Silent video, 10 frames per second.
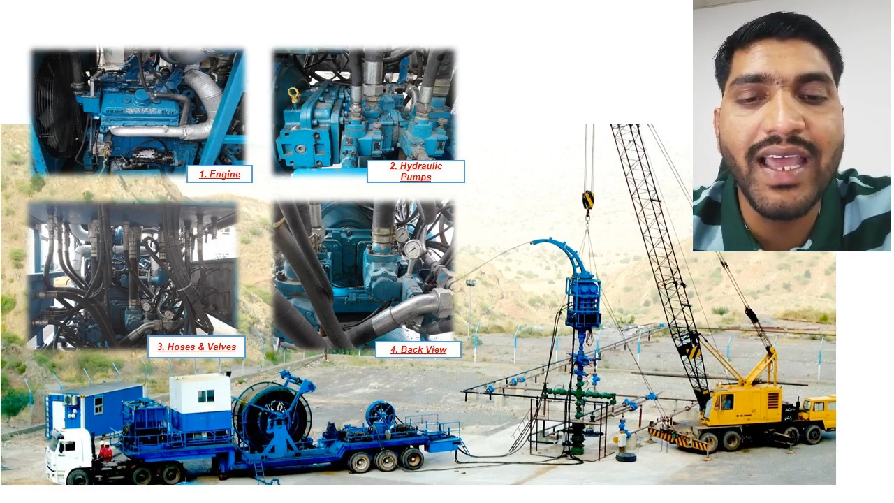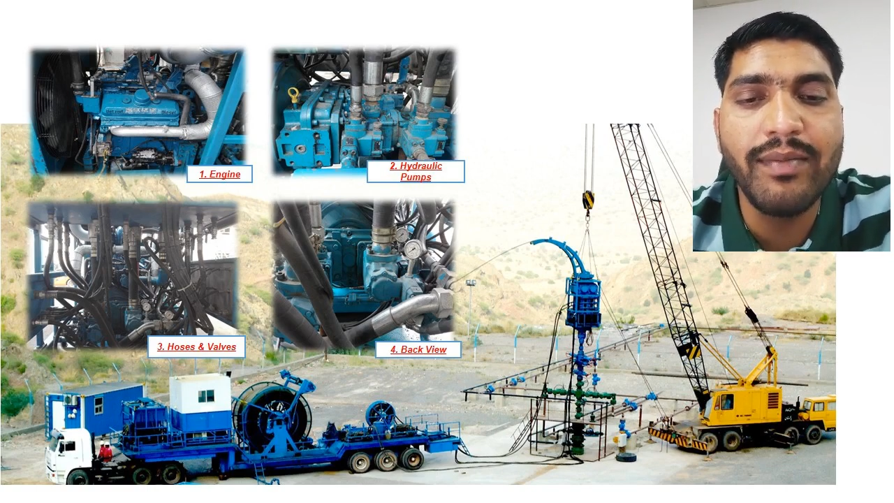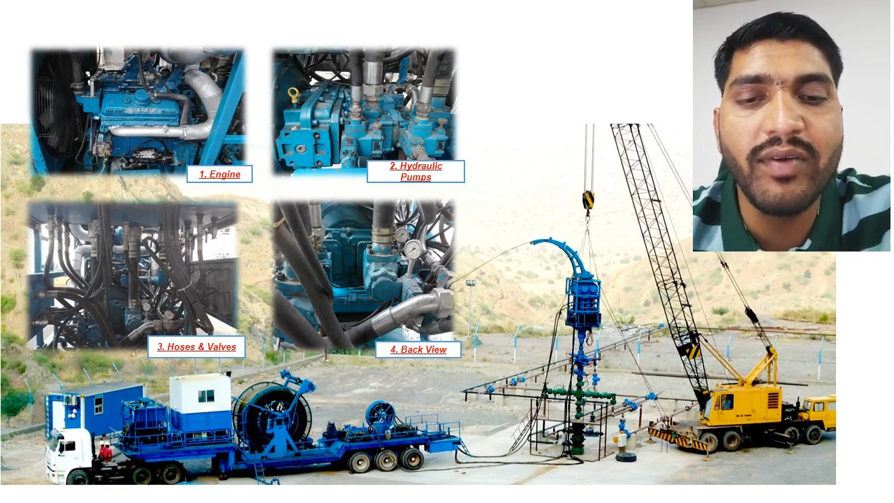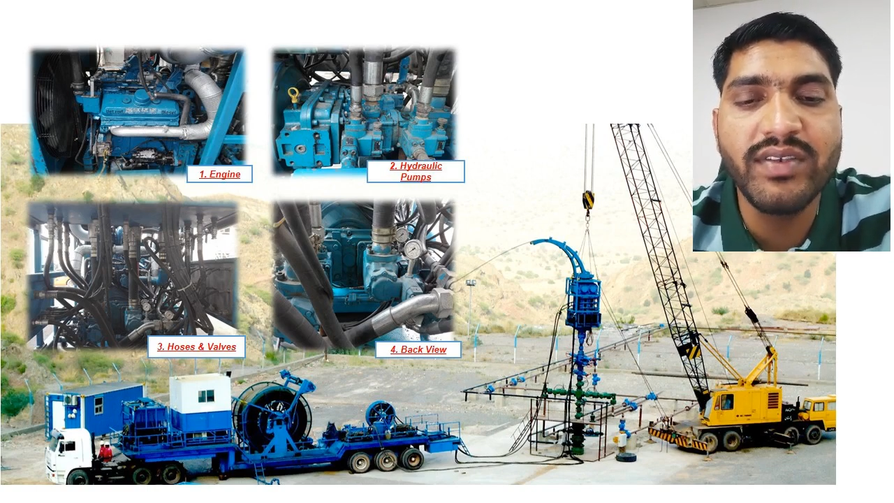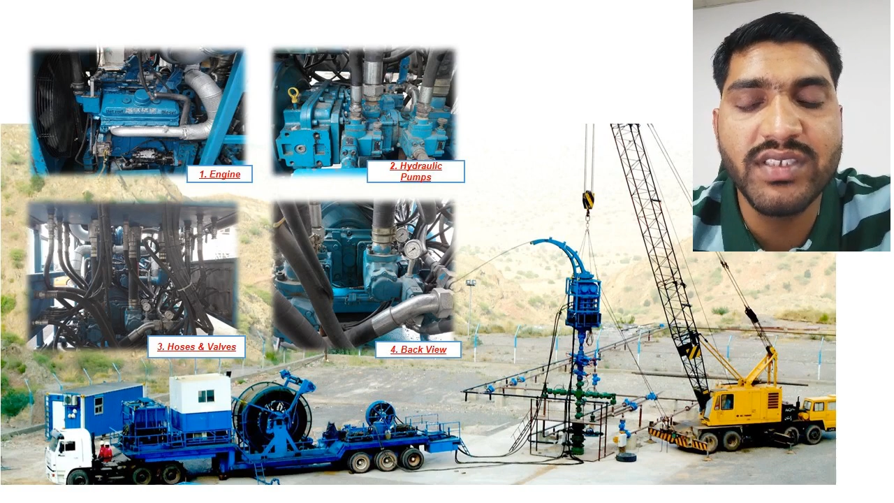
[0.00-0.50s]
the
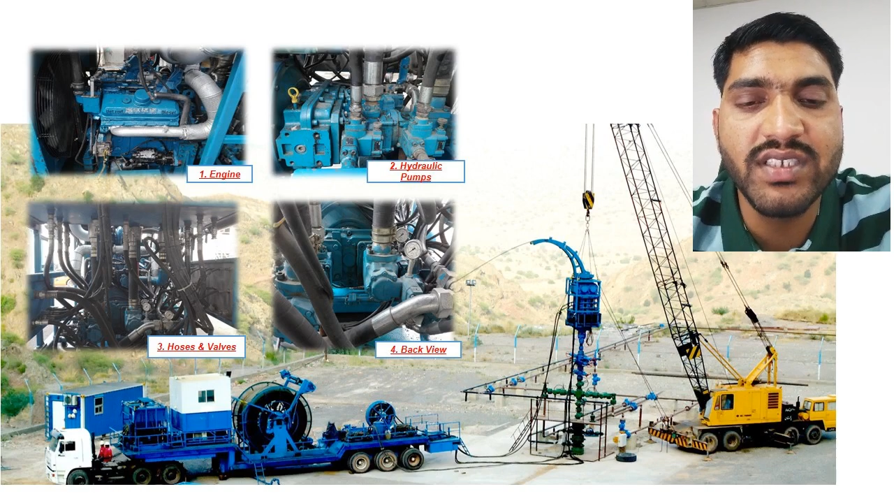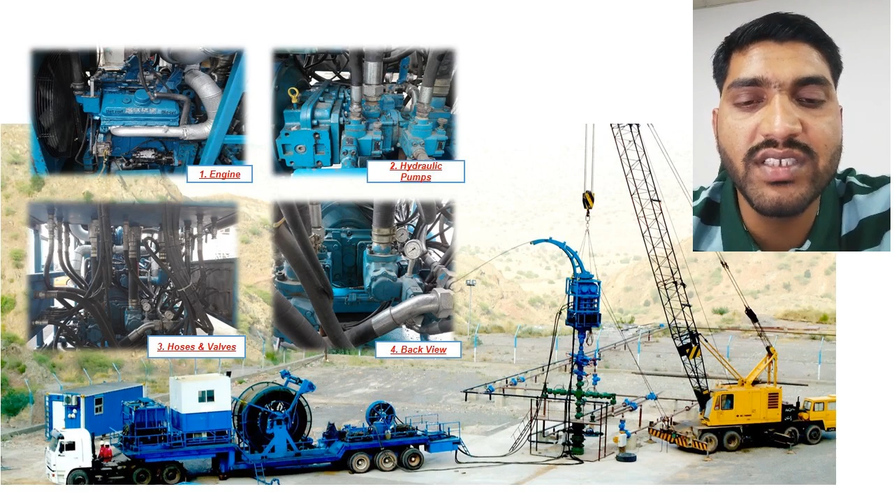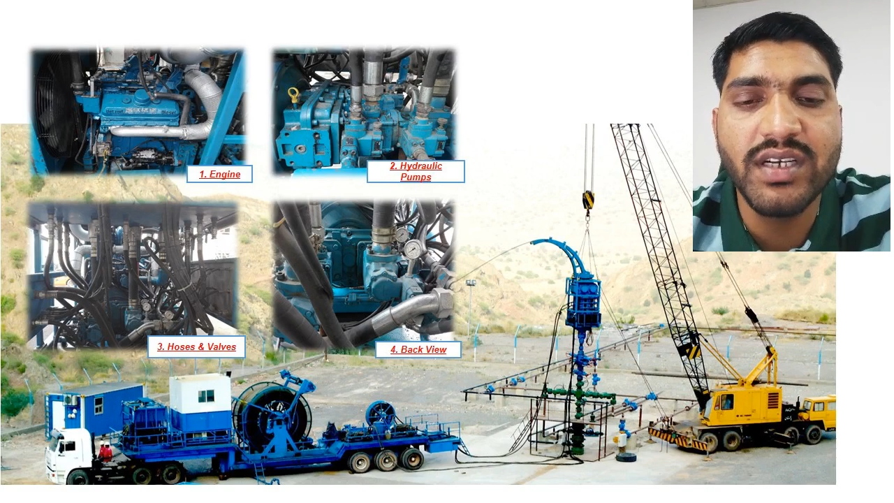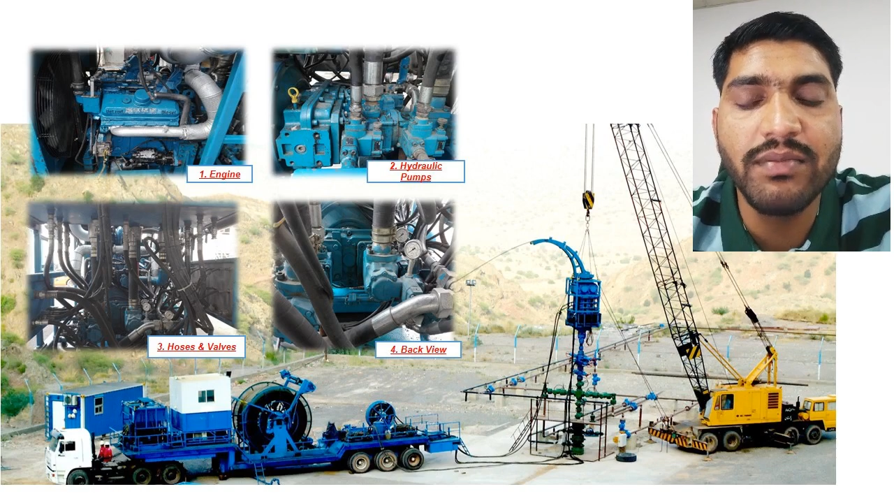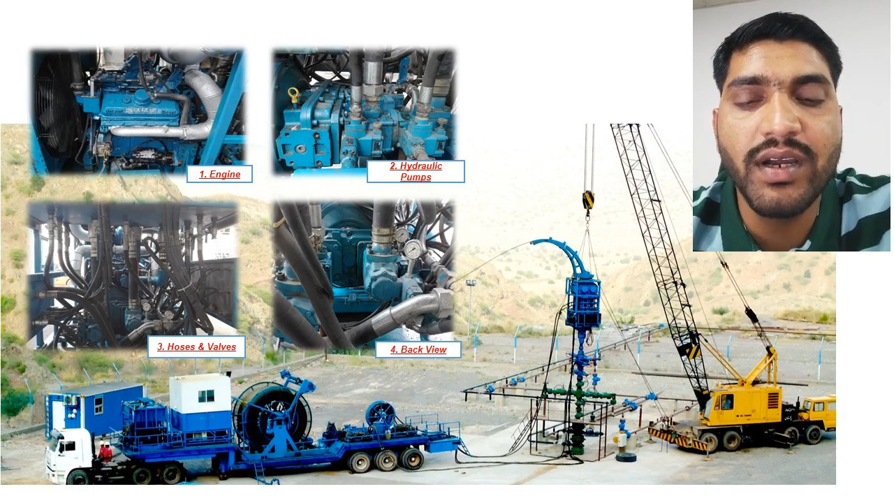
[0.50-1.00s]
help of a
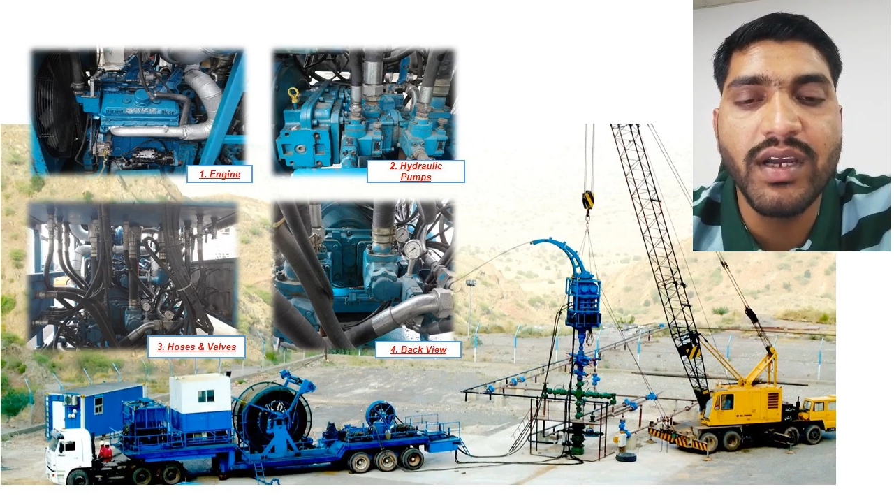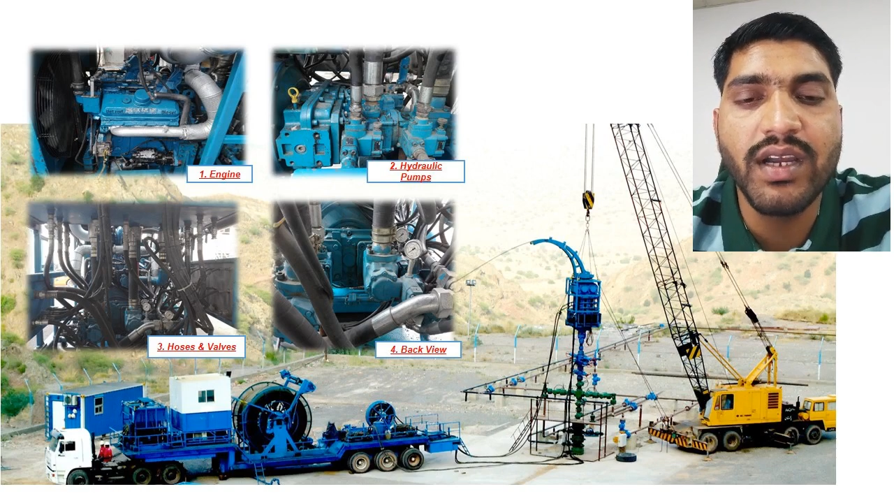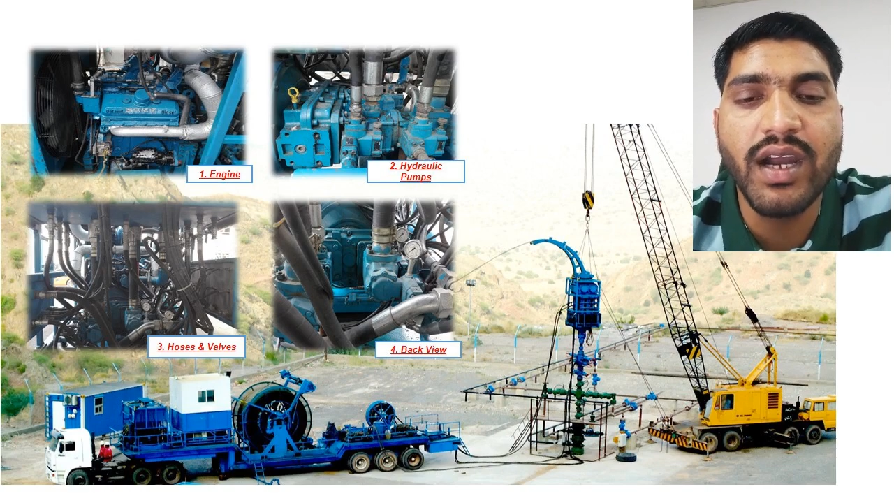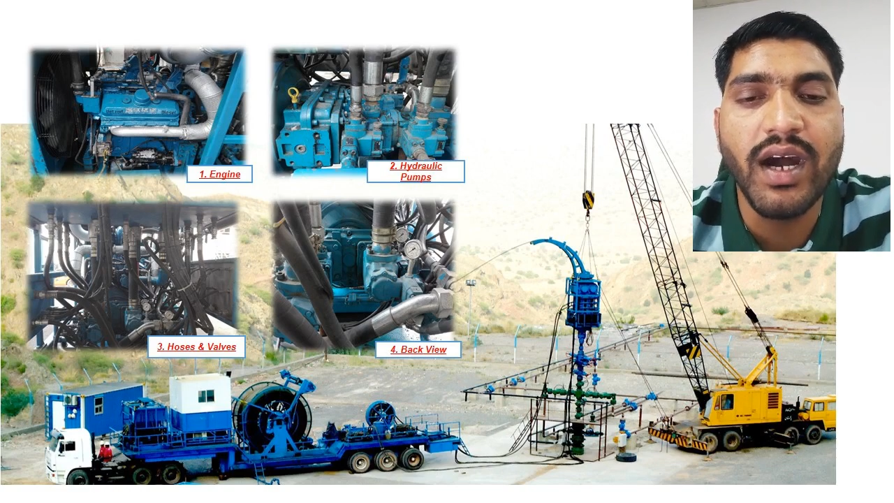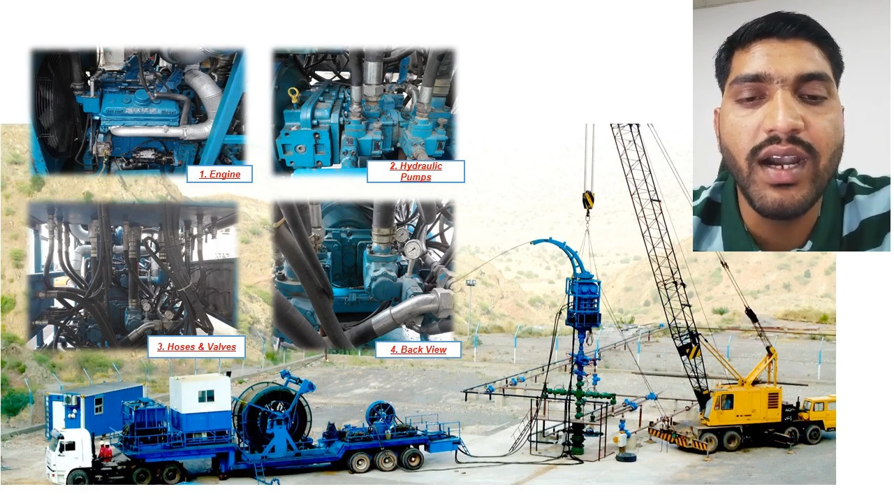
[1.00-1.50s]
system
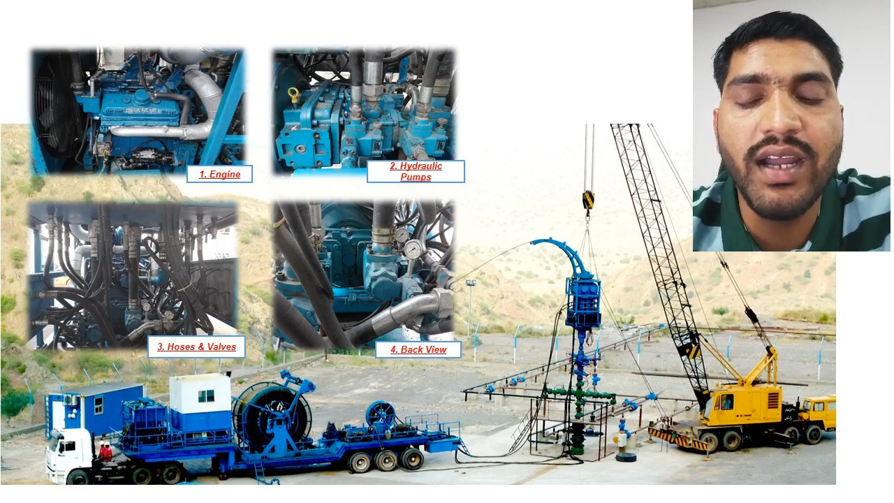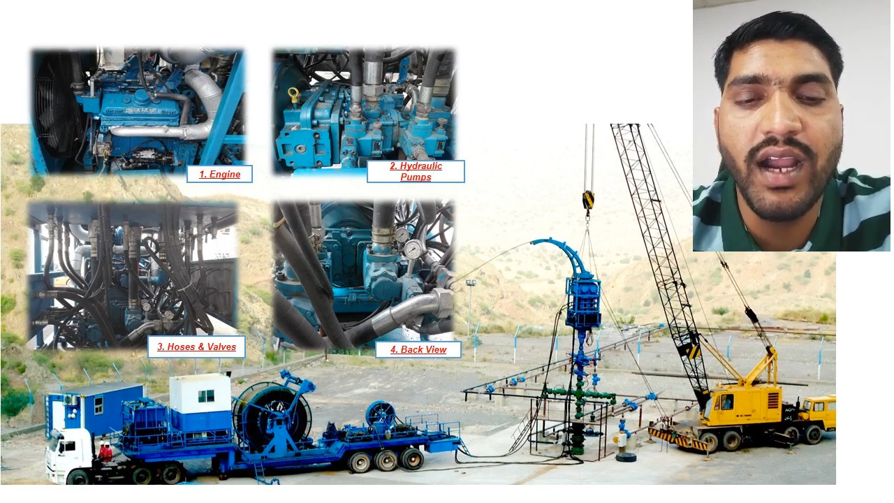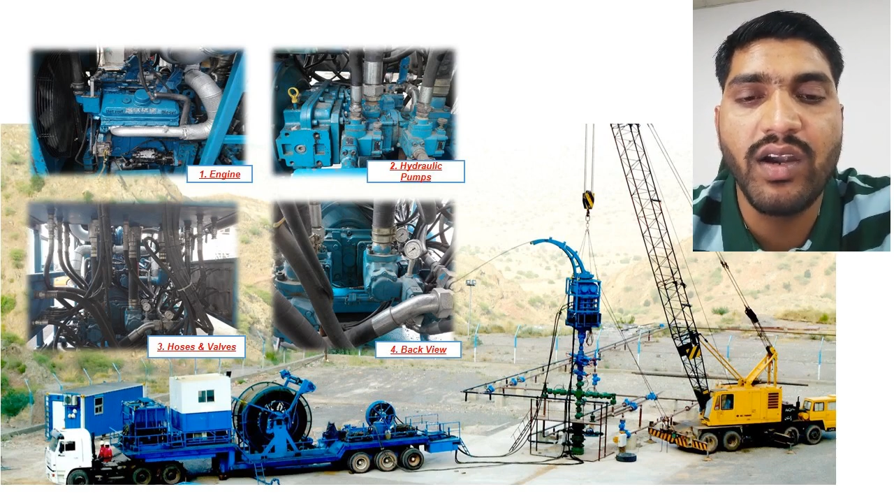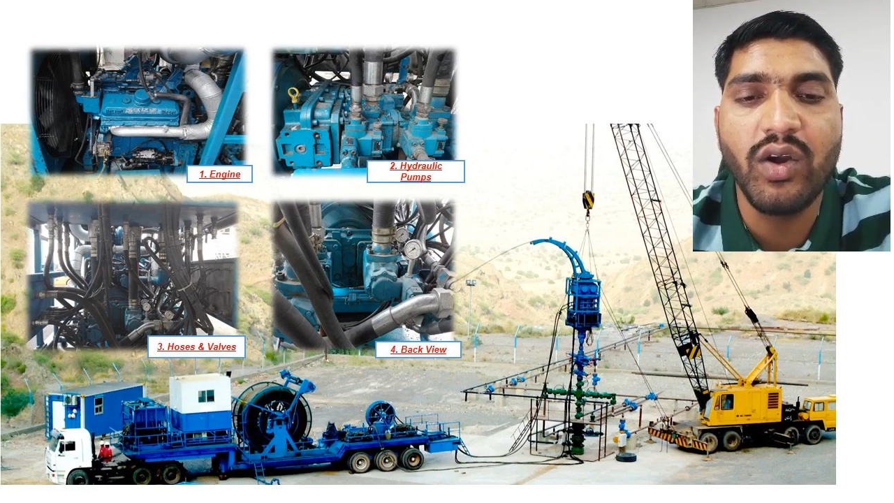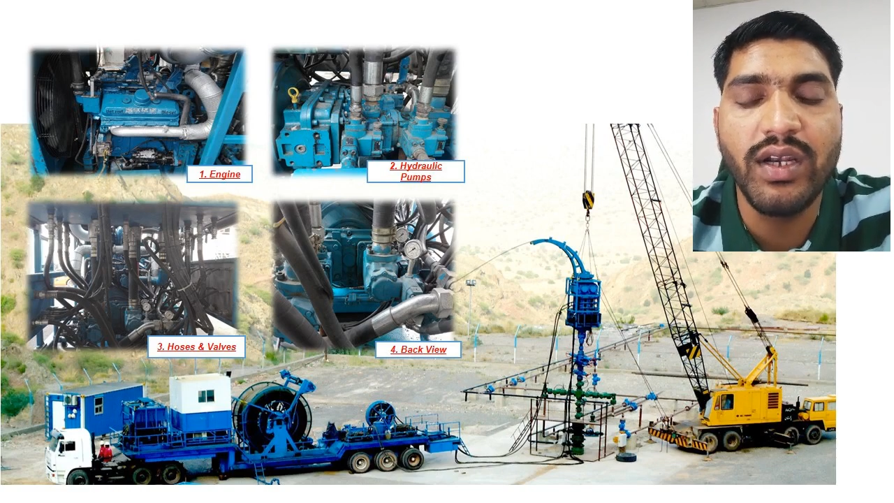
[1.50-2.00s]
called
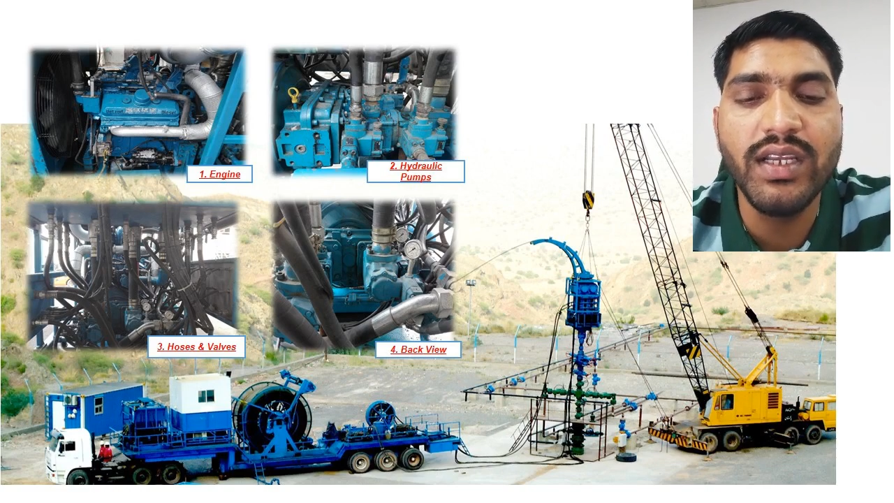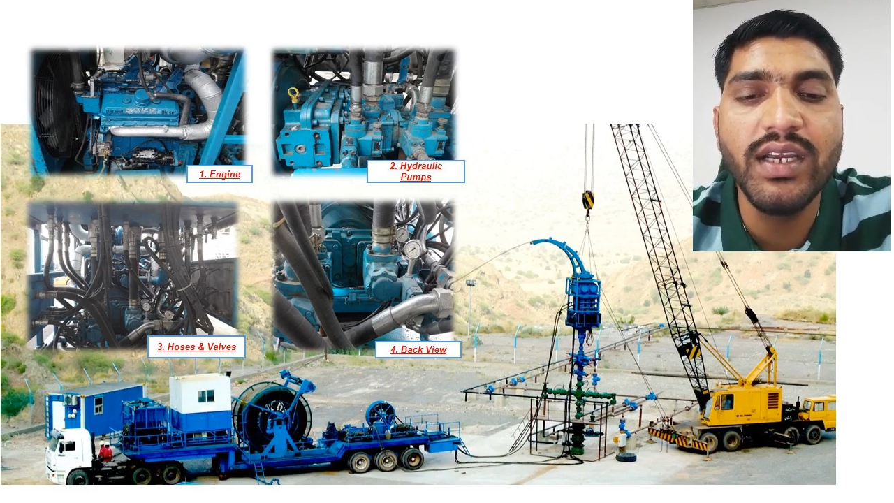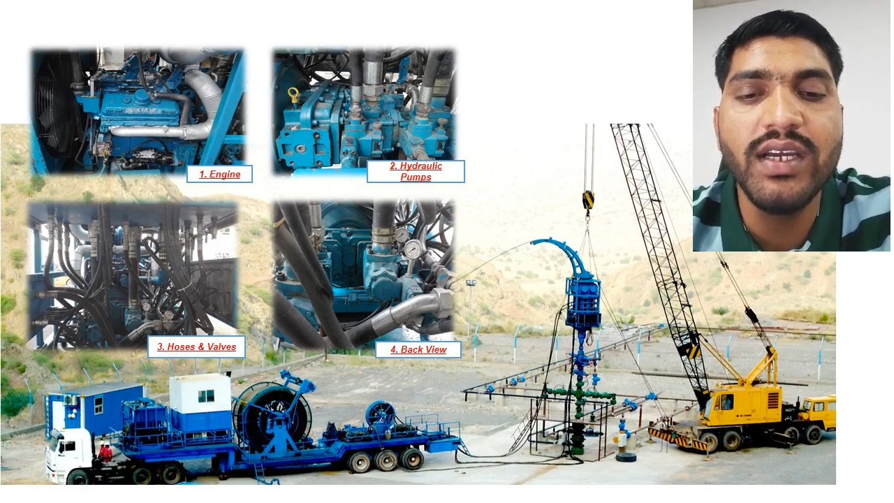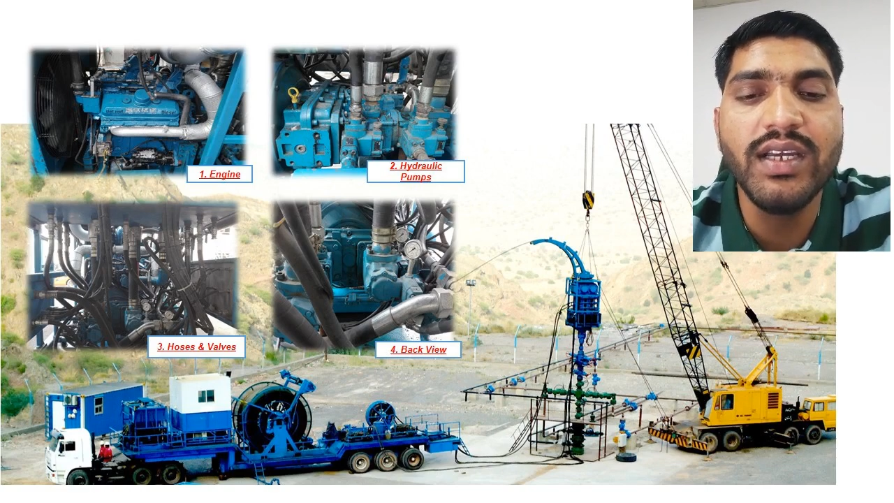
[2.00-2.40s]
hydraulic